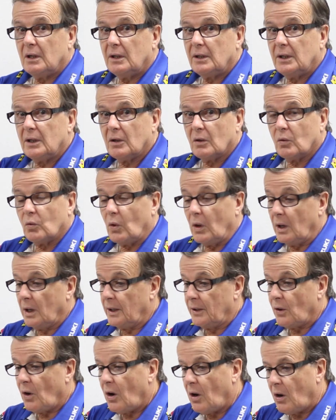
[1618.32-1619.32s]

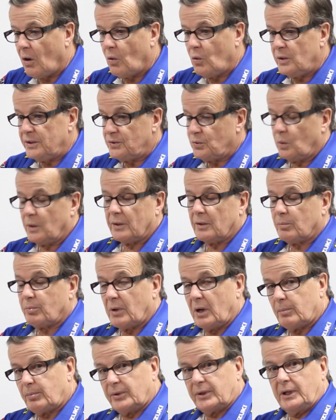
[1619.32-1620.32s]
And always wear the
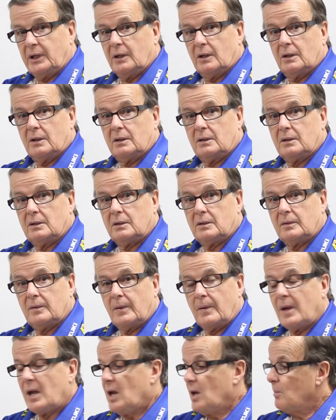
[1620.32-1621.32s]
proper gear.
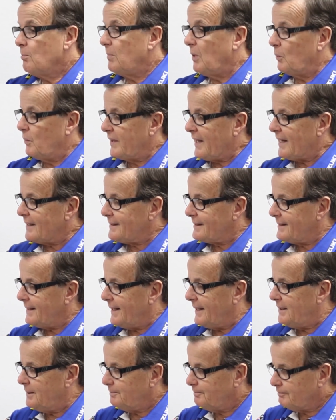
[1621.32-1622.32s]
But with that
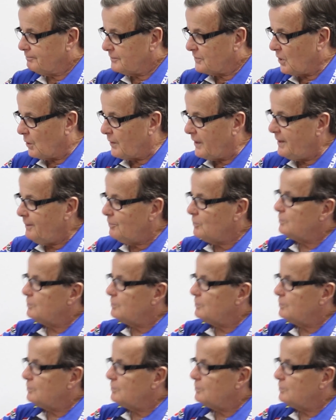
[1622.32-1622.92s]
said, Tony,